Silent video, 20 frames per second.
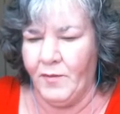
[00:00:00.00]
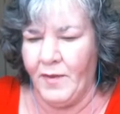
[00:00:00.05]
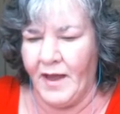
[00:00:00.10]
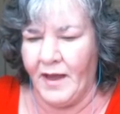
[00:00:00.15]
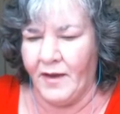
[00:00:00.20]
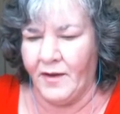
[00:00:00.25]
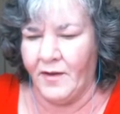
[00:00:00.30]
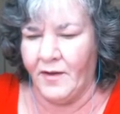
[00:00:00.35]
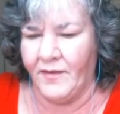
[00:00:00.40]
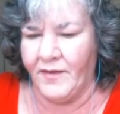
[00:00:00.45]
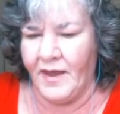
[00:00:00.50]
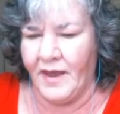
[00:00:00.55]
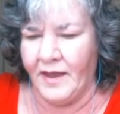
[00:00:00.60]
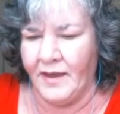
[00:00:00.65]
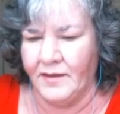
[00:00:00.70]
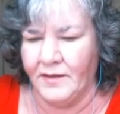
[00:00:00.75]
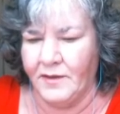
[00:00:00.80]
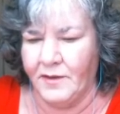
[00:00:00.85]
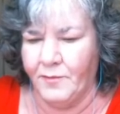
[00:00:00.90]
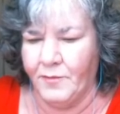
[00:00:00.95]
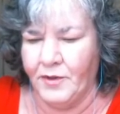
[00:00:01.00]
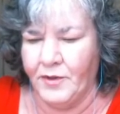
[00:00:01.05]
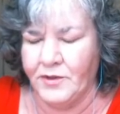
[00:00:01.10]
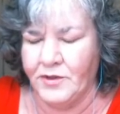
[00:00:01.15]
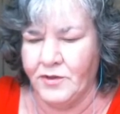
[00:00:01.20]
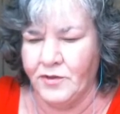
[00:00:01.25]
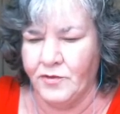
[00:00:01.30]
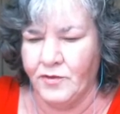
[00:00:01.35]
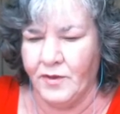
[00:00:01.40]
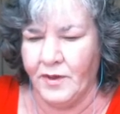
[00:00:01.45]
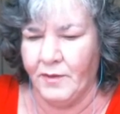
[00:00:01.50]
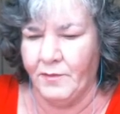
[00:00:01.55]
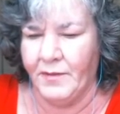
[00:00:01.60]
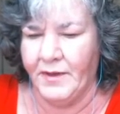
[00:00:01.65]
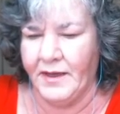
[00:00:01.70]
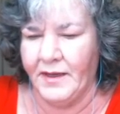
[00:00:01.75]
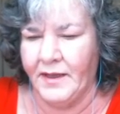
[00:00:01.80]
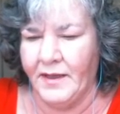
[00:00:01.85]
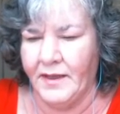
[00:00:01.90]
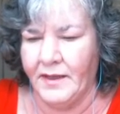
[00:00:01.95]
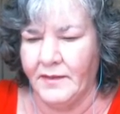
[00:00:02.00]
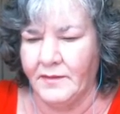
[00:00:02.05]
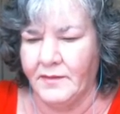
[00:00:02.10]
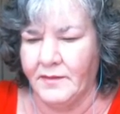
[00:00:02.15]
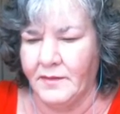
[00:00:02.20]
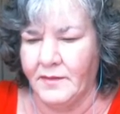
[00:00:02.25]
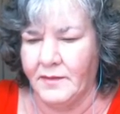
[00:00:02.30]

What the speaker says: back on that, and you put your drill bit in,